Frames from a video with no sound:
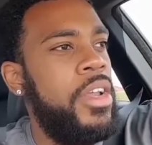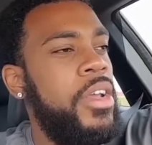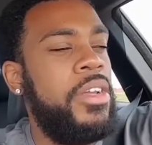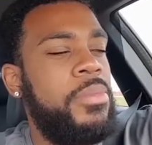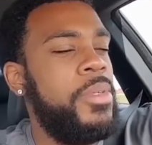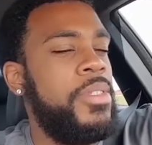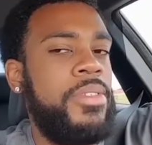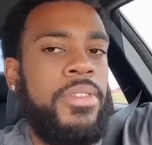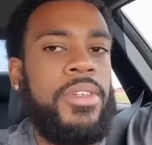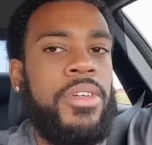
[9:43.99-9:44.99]
You know, you either
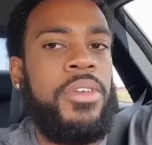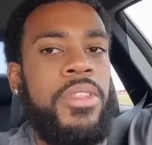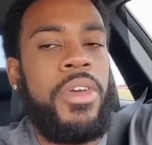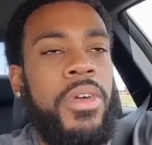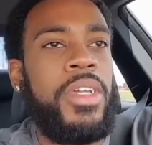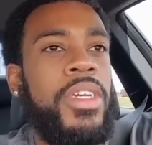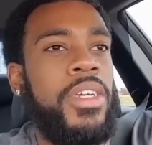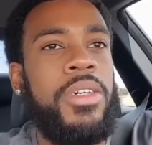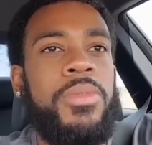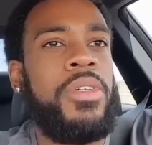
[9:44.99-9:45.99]
go get a good one or you go
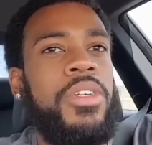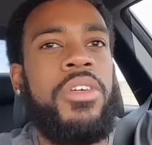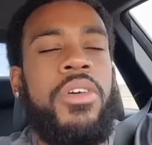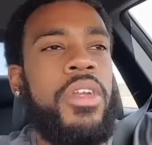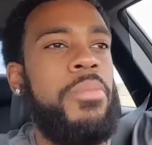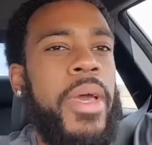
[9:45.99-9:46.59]
get a bad one.